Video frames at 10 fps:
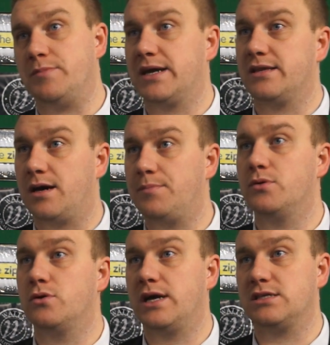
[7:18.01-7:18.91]
making that
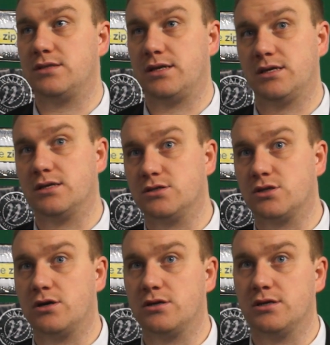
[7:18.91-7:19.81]
progress, then you can
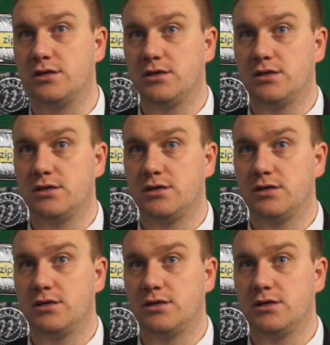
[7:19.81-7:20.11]
start to